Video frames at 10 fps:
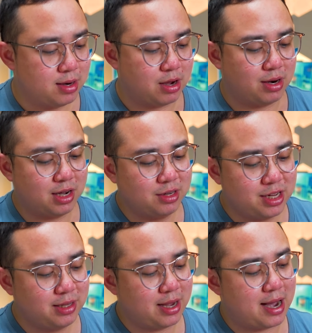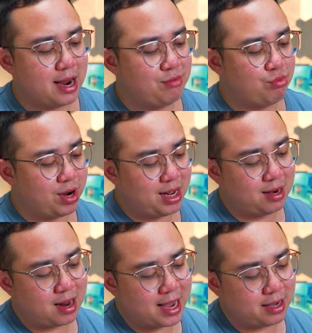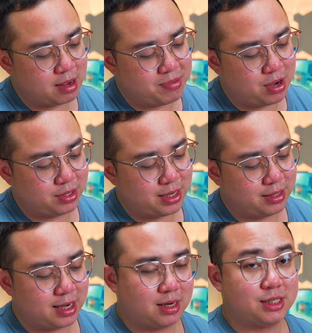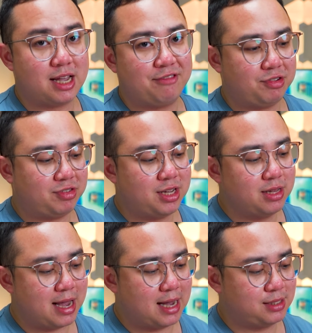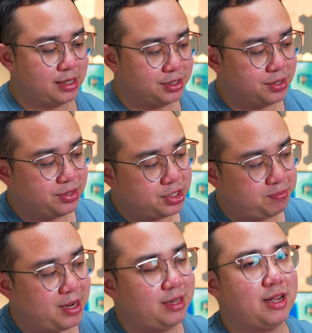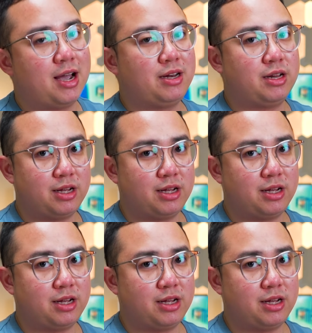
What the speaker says: Now, another thing that I really like about the Teclast F15s is the display that it